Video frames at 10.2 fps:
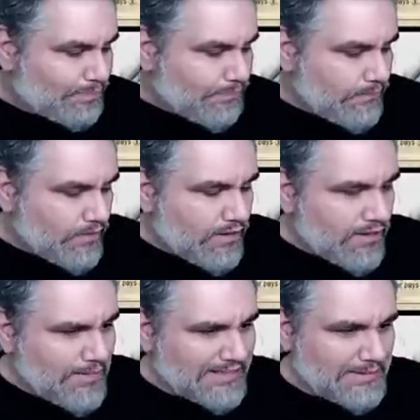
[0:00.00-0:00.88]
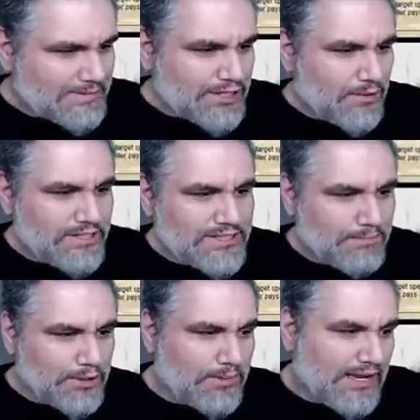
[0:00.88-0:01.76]
I mean, it seems like no one's
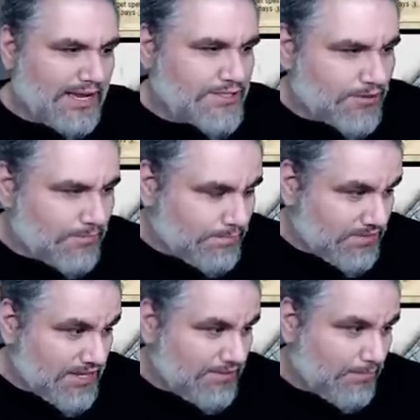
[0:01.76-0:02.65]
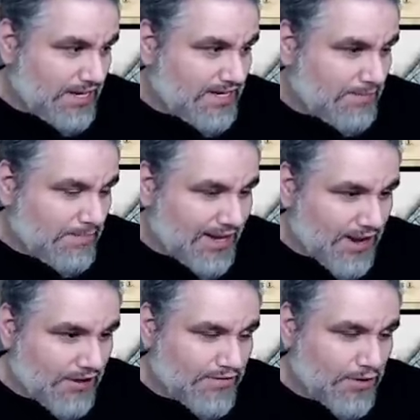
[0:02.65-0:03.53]
in blue black, so thief might come
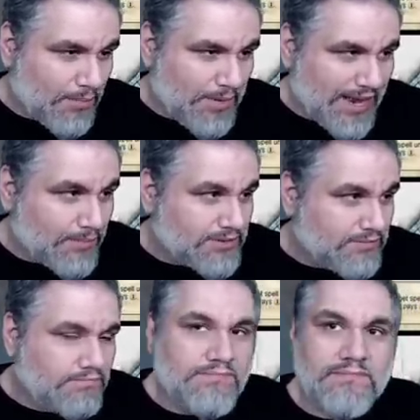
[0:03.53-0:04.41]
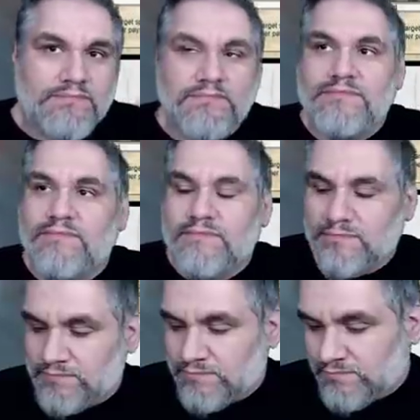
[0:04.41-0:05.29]
back. I don't even know what pack it would.
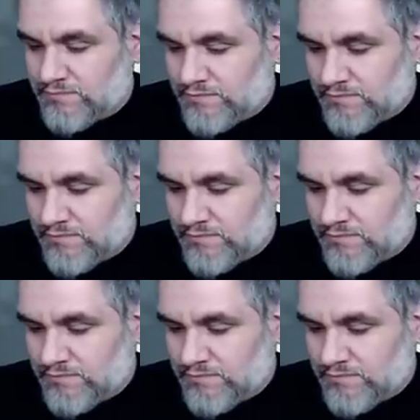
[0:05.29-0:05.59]
Wow.